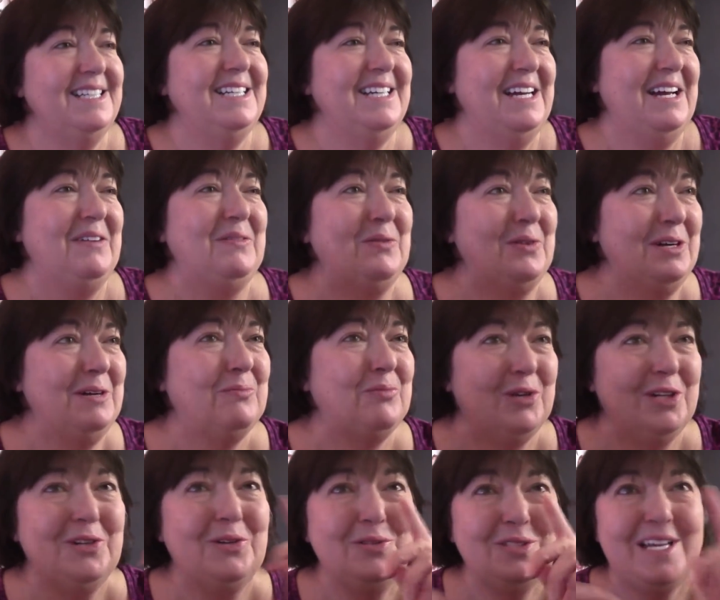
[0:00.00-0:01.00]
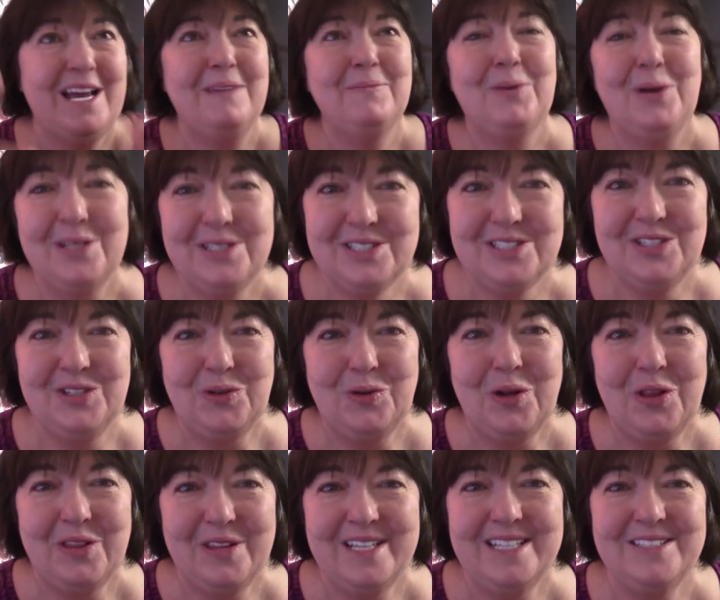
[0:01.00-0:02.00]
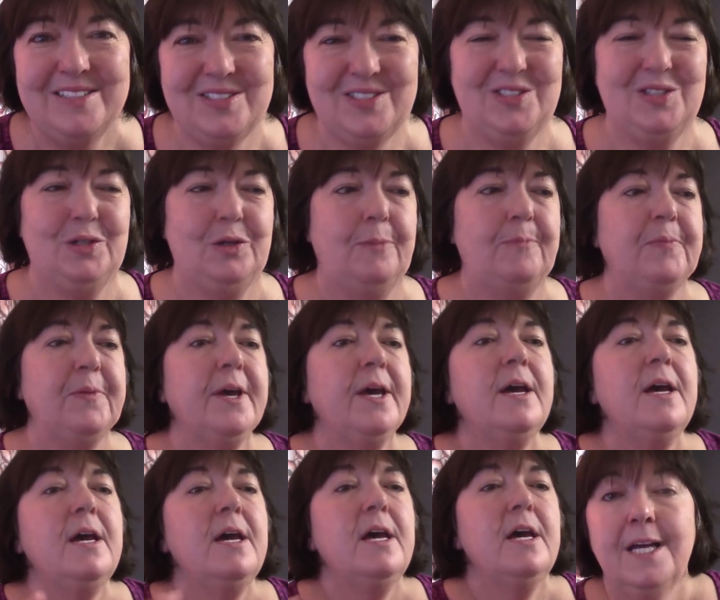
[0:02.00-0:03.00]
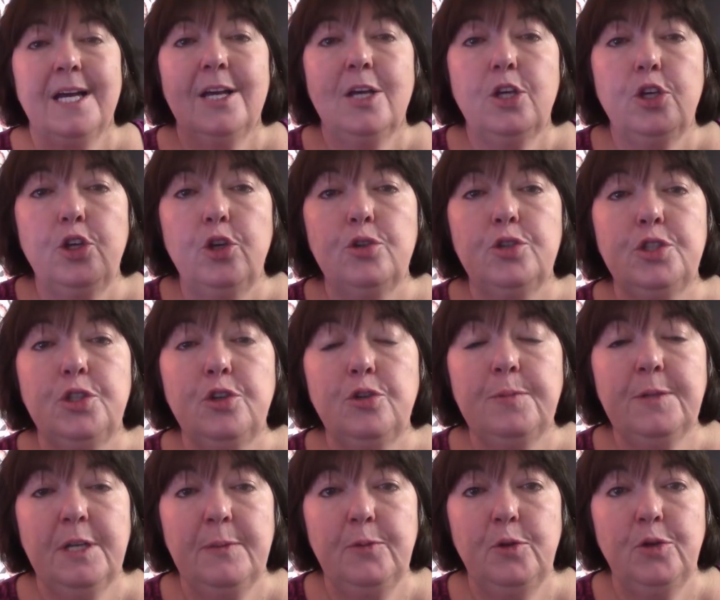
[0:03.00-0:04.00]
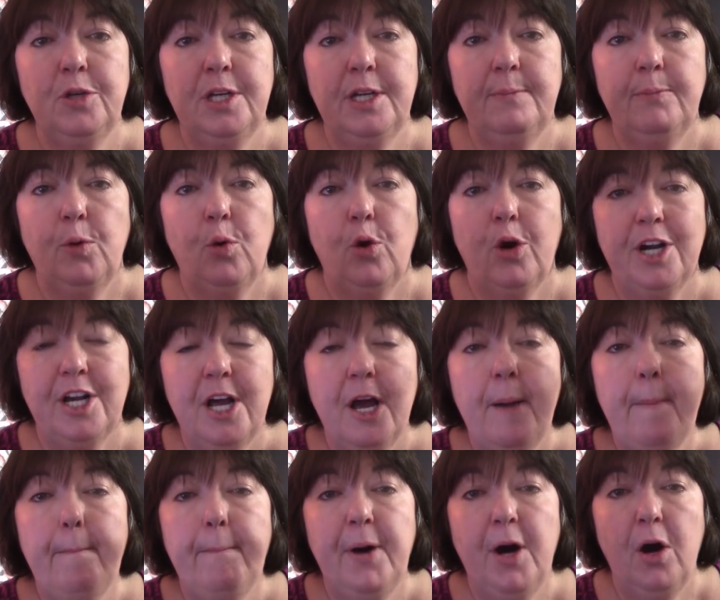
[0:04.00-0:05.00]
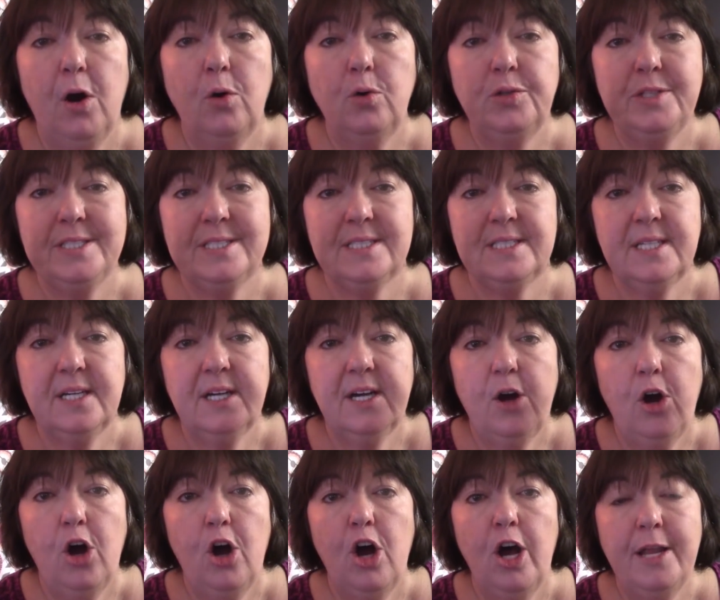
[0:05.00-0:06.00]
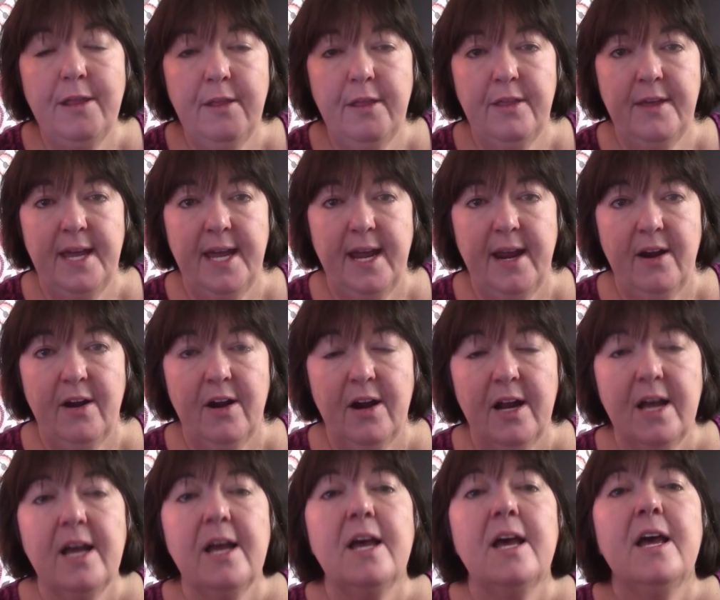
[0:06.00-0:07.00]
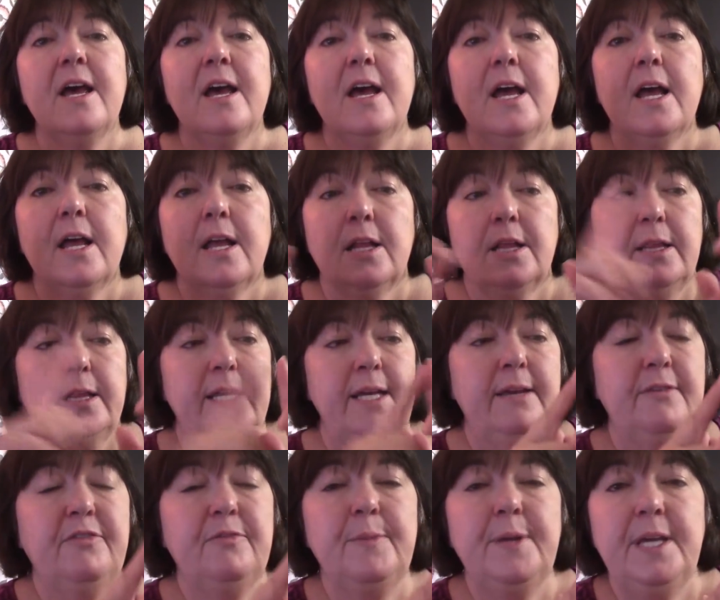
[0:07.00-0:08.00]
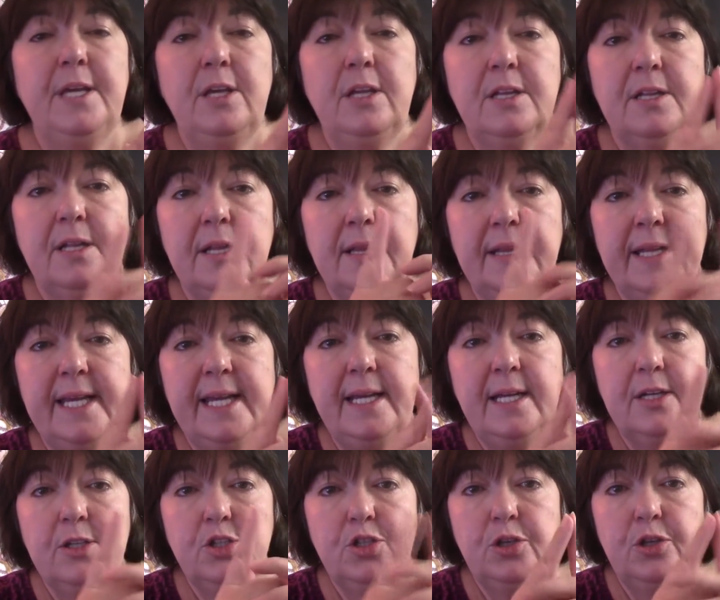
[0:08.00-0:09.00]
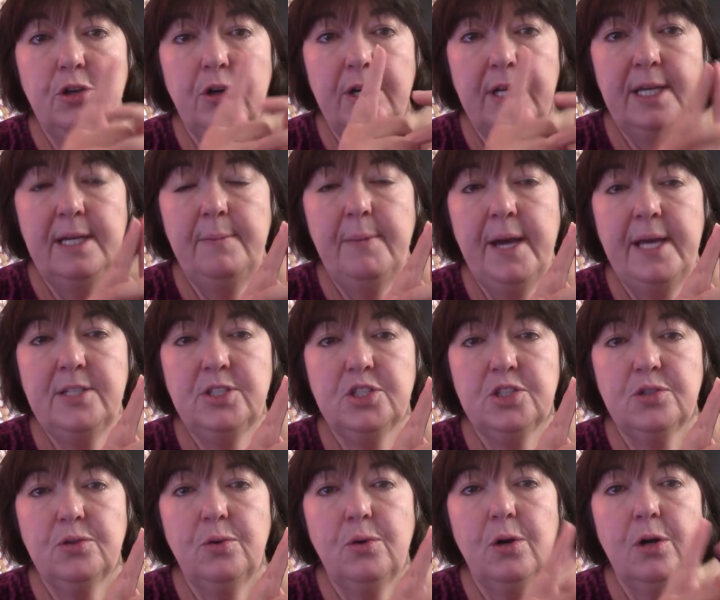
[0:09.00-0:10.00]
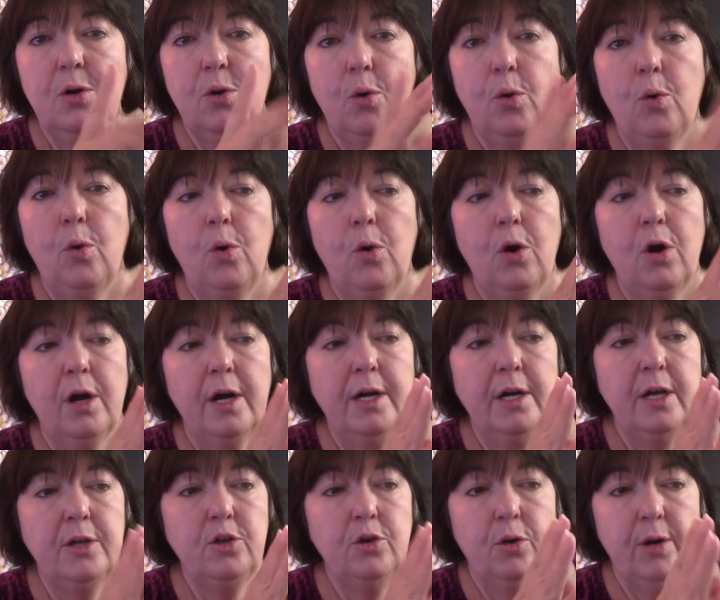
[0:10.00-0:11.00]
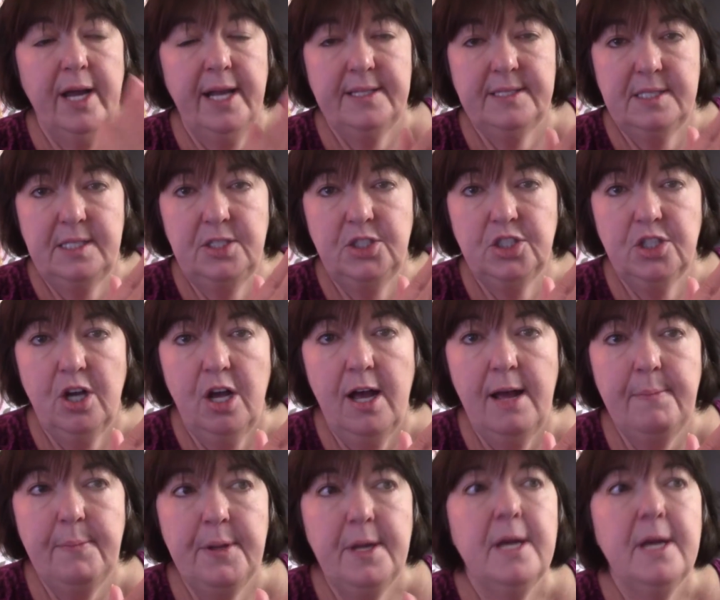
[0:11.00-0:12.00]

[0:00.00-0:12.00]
I want to bring those eyeballs to your things too. YouTube community board, post on there. Leave me the link to your eBay store or your Etsy shop.